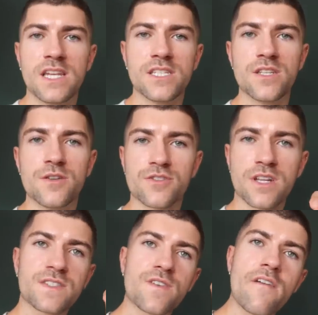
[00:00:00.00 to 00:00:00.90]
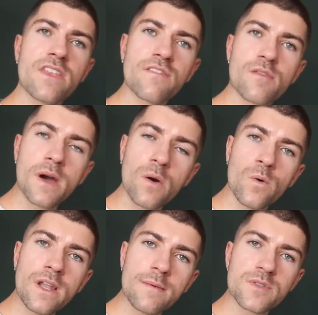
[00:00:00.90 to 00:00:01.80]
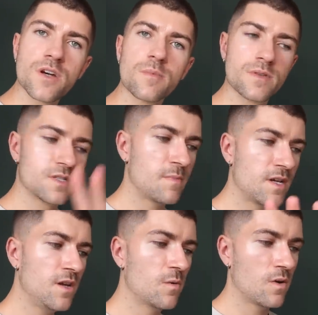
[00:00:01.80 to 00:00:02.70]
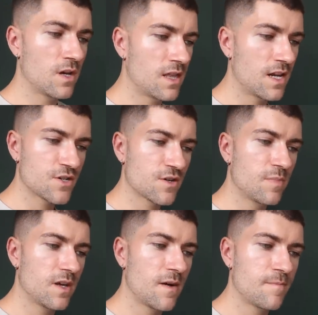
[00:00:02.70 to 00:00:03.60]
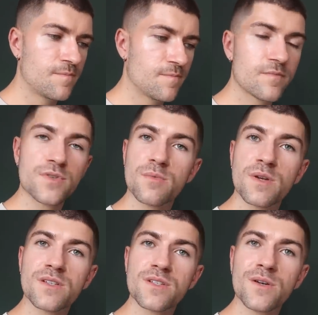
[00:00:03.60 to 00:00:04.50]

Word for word: I need to do is transfer everything from my old laptop to my new one and then I should be good to